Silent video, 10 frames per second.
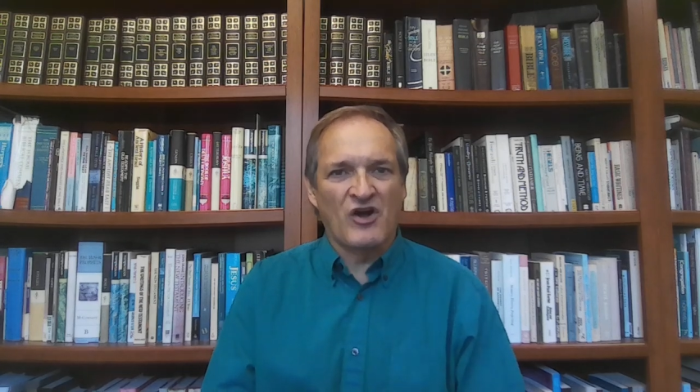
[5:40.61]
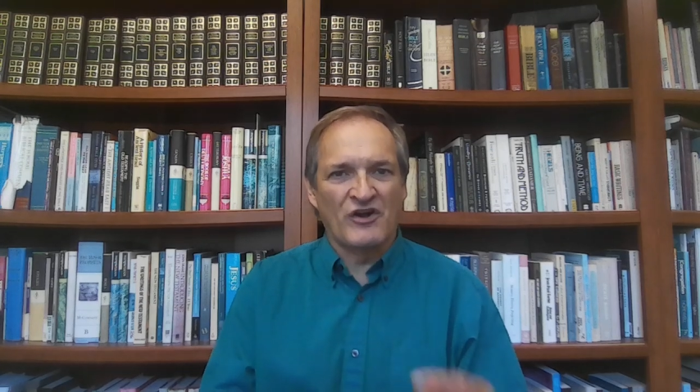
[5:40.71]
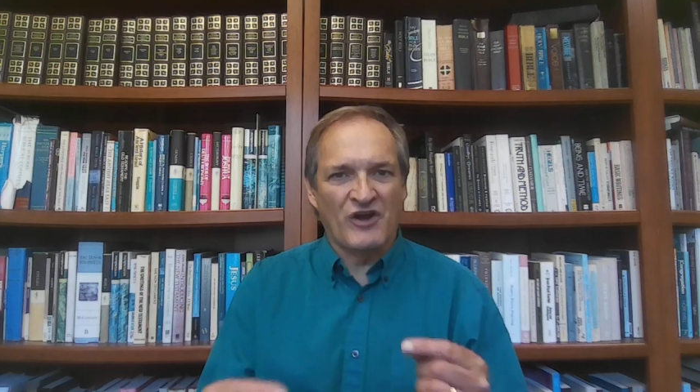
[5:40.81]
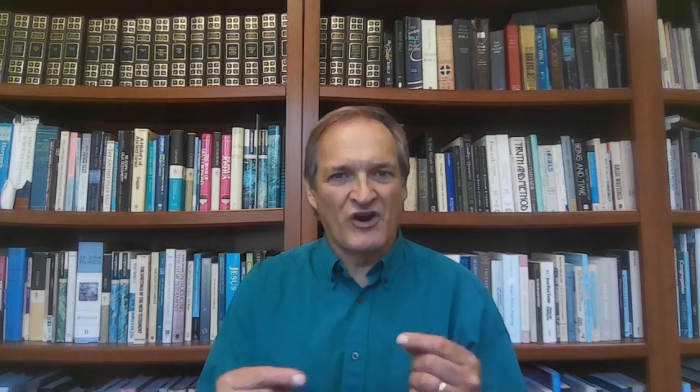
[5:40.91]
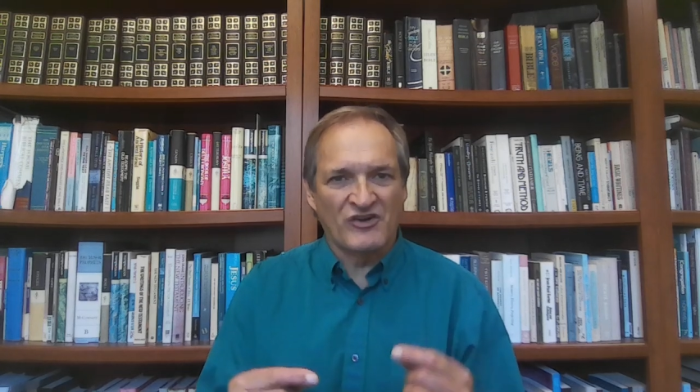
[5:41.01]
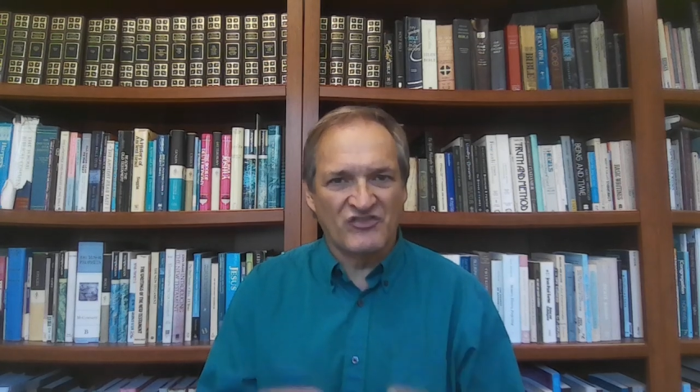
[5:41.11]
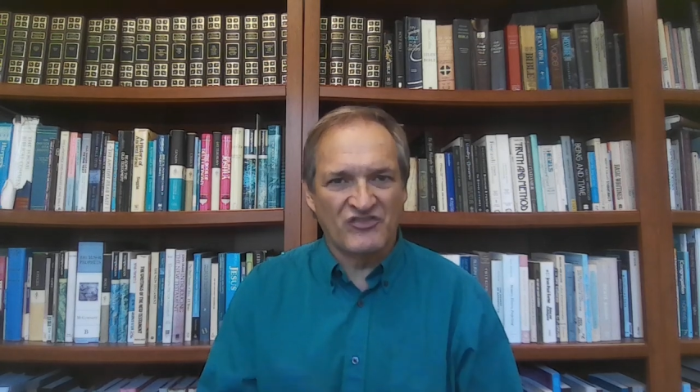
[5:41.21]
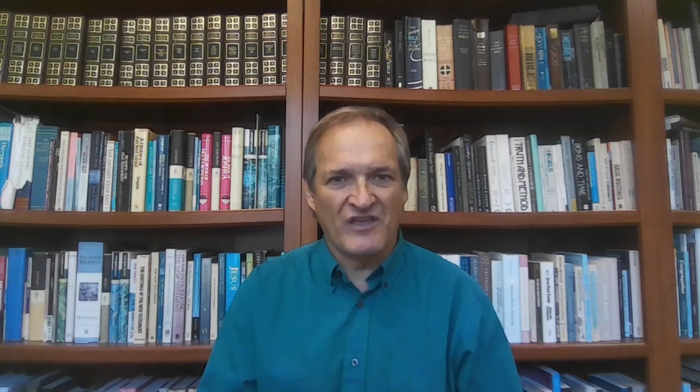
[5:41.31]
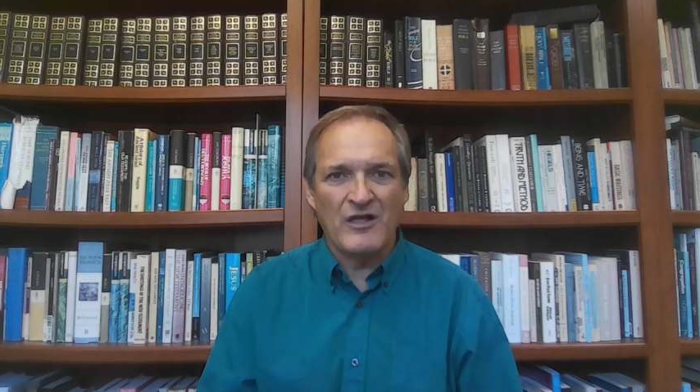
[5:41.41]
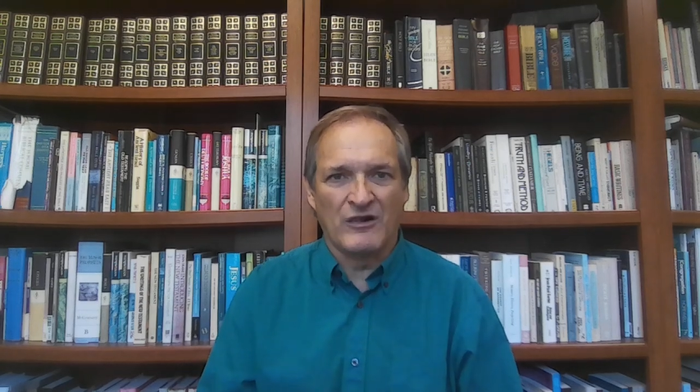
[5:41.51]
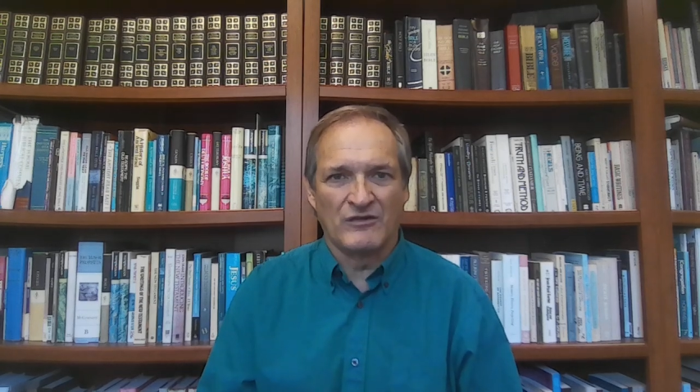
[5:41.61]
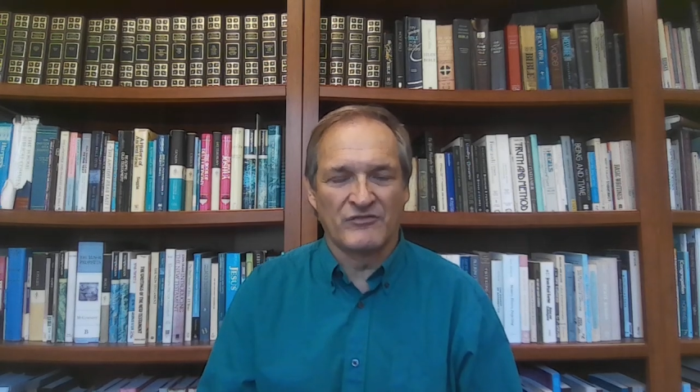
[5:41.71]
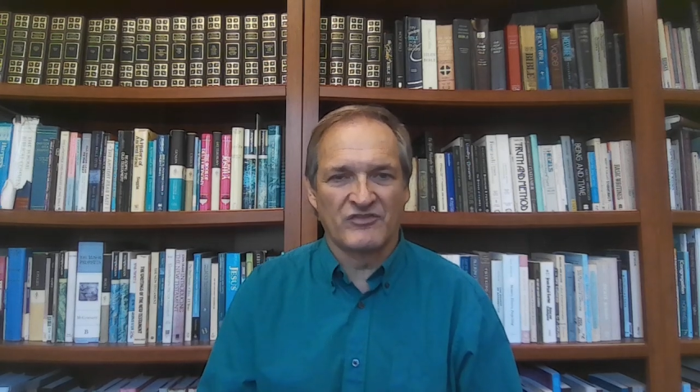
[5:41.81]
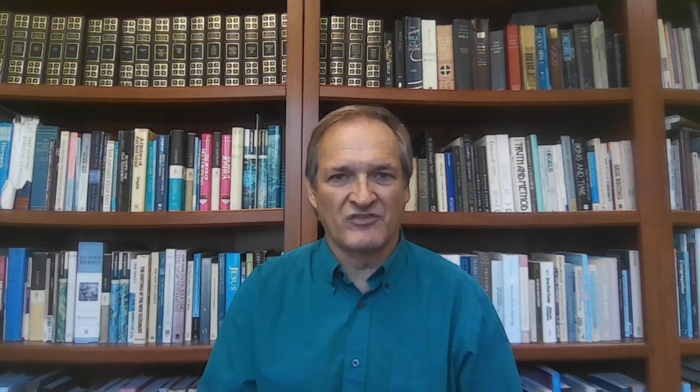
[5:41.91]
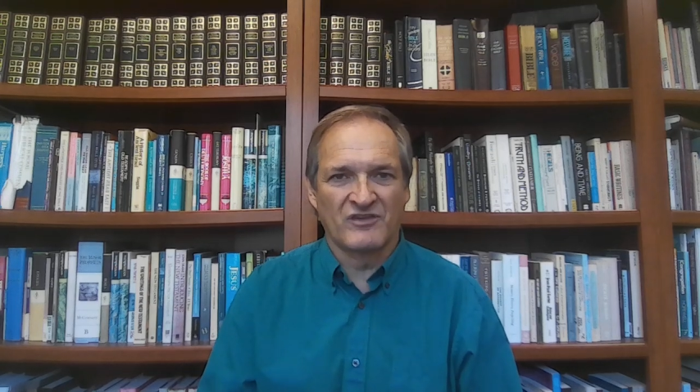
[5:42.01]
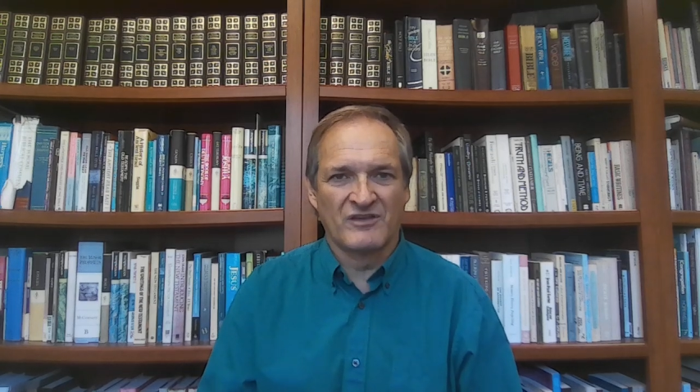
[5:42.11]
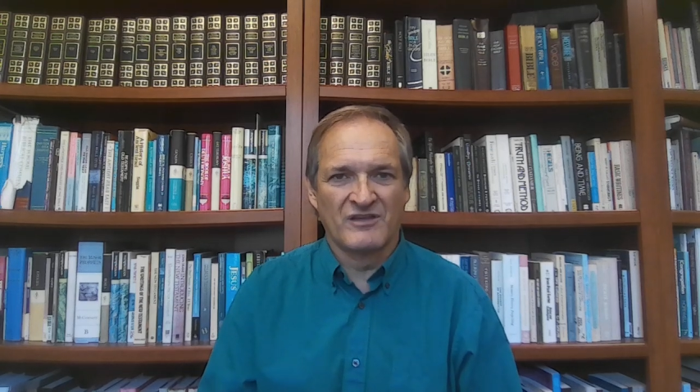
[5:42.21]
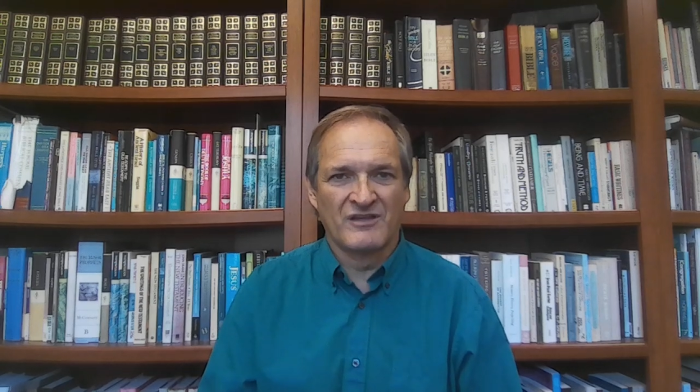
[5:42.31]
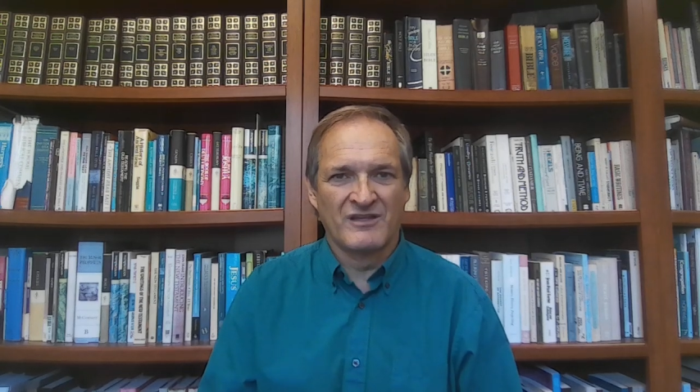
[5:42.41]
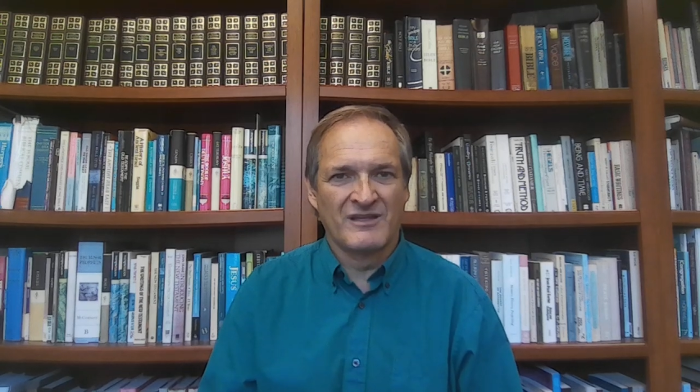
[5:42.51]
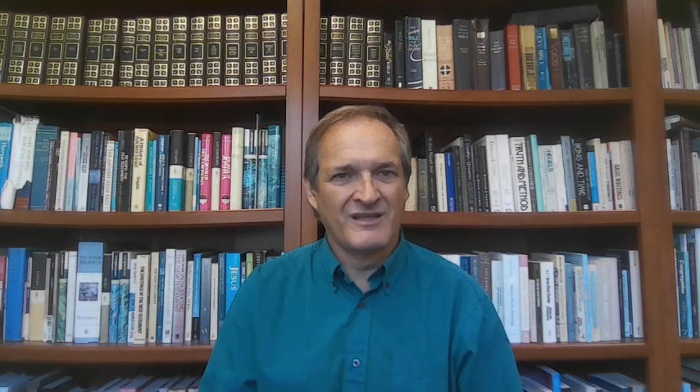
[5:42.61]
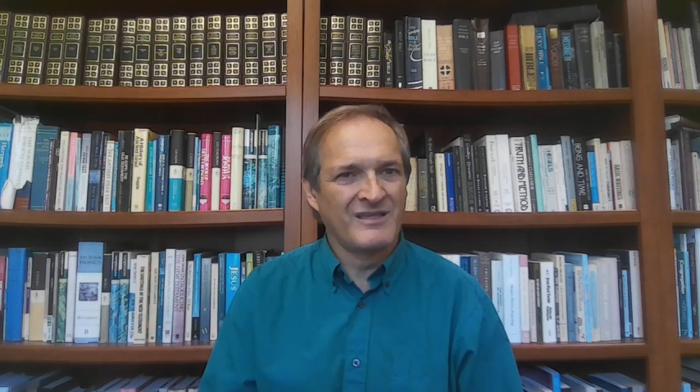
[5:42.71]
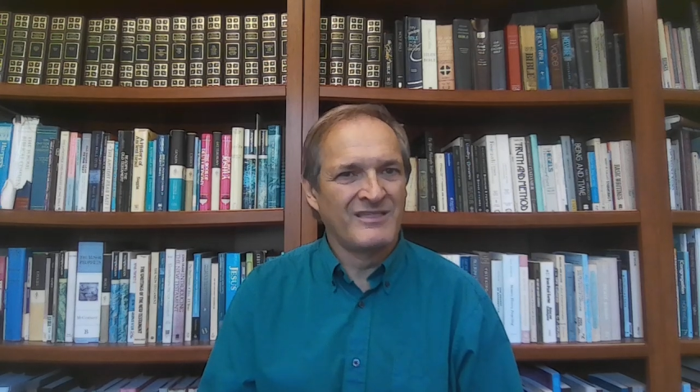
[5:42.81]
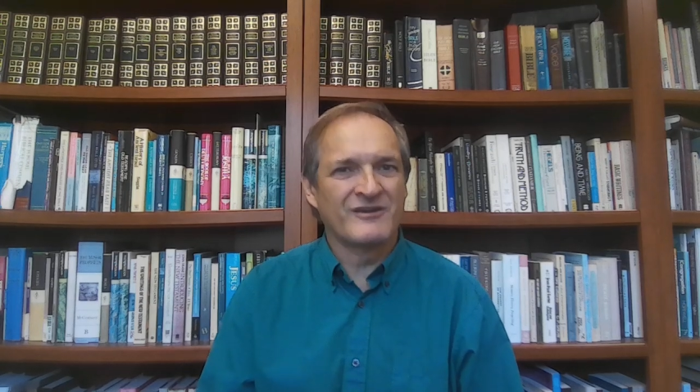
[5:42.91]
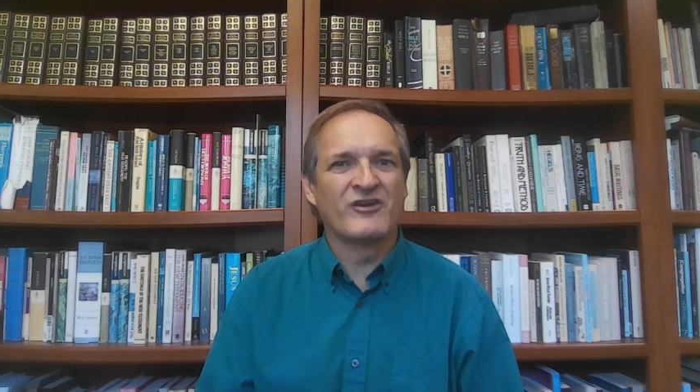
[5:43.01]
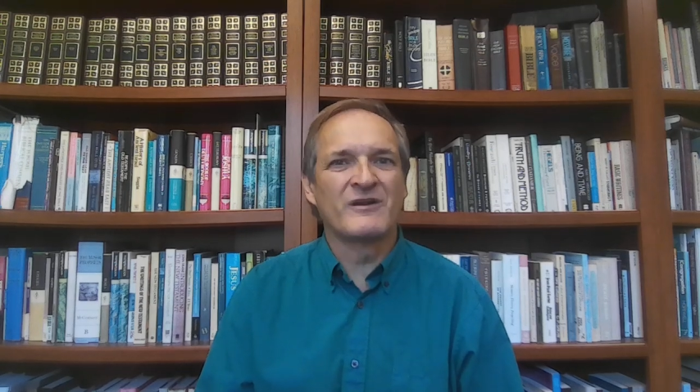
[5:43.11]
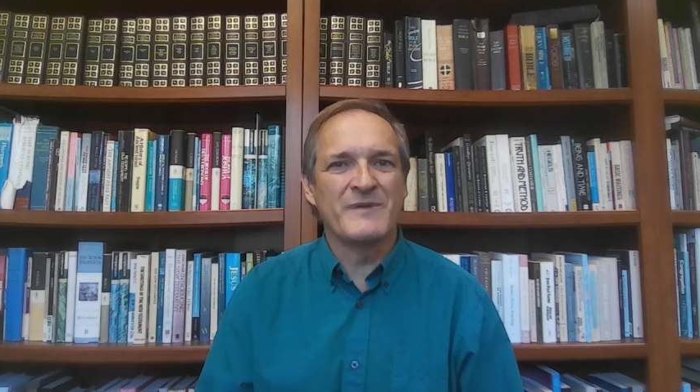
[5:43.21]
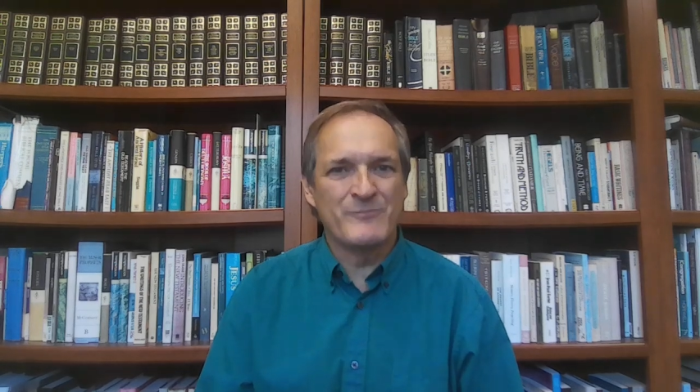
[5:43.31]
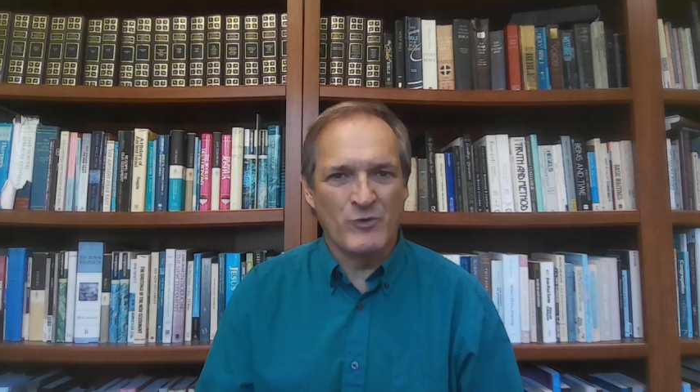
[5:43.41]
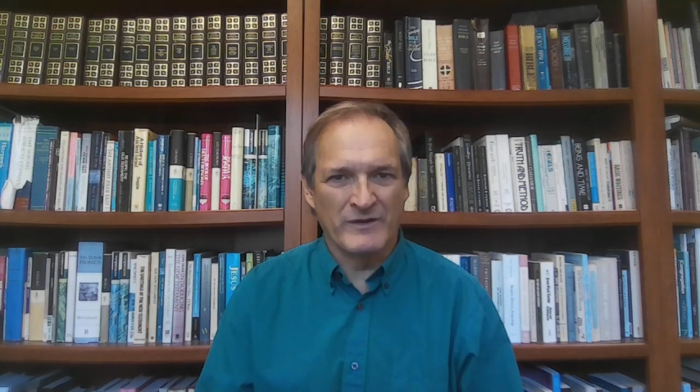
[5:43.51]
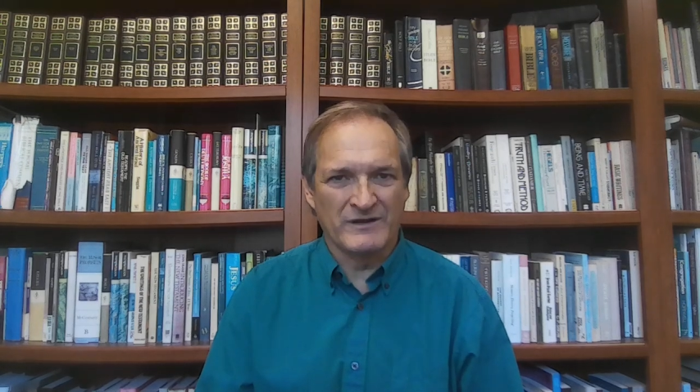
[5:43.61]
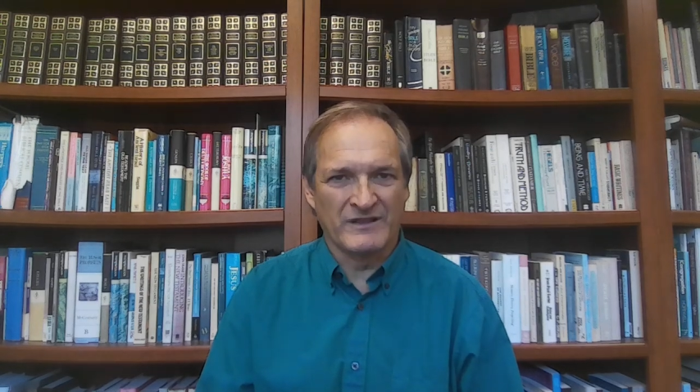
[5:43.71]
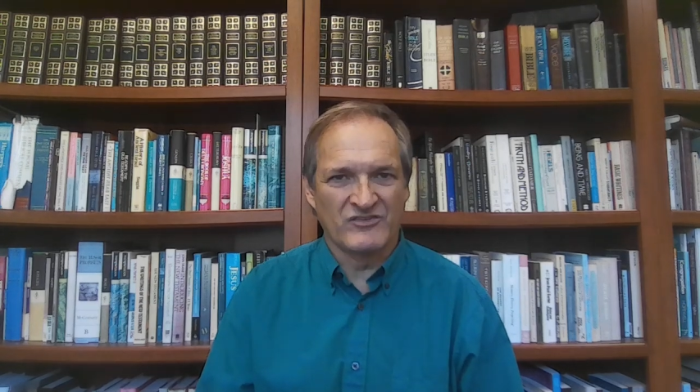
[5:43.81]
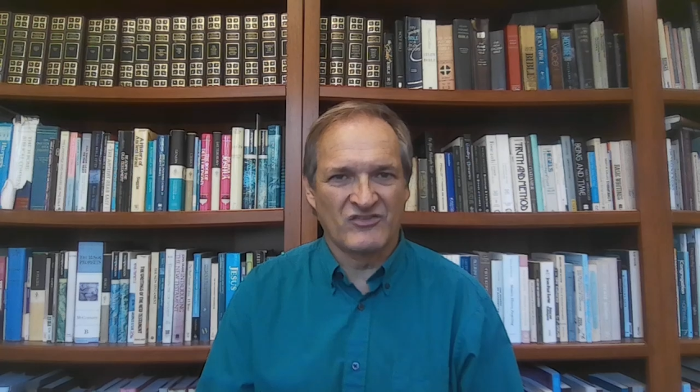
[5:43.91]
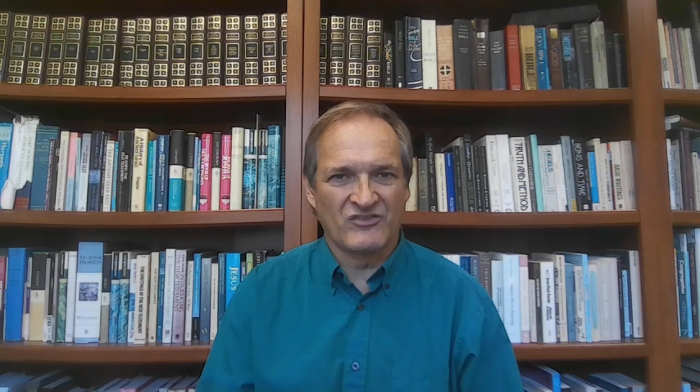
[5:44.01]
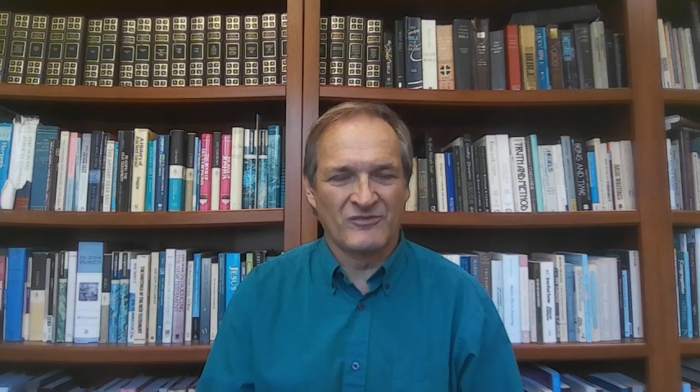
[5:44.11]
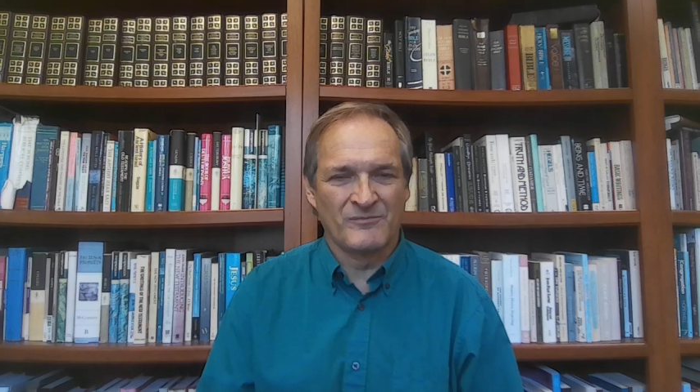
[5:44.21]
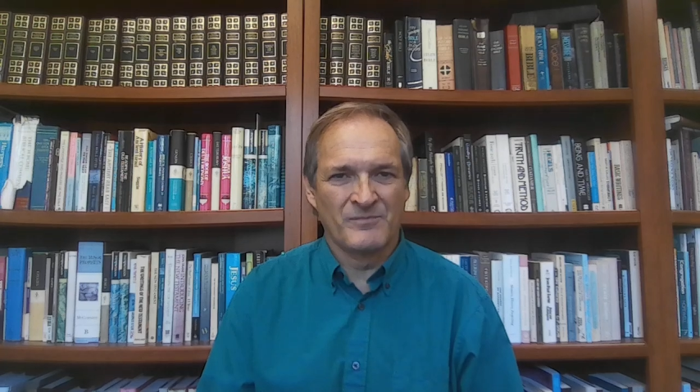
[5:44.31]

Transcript: on ourselves, they're going to be pointless.